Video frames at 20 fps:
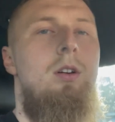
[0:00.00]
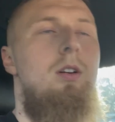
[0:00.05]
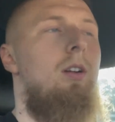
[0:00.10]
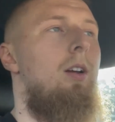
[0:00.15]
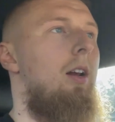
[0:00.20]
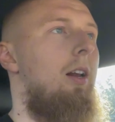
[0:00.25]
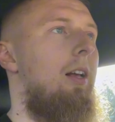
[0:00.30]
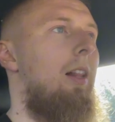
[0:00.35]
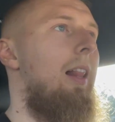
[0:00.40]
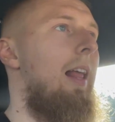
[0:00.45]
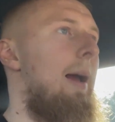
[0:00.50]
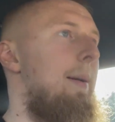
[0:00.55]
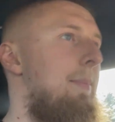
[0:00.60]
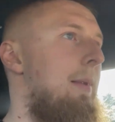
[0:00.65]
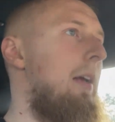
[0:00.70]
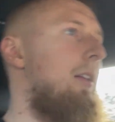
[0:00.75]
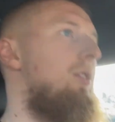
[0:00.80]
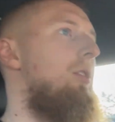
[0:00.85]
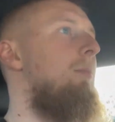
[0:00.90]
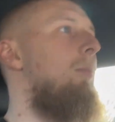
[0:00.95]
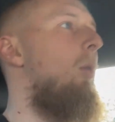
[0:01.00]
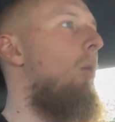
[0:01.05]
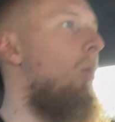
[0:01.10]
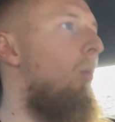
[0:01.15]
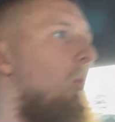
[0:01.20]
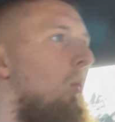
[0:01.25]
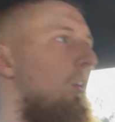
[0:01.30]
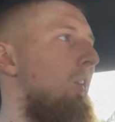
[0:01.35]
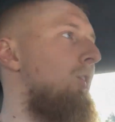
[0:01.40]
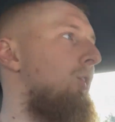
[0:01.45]
Going to clap down some
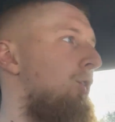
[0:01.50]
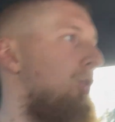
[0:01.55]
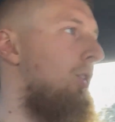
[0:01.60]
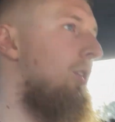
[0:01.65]
orange.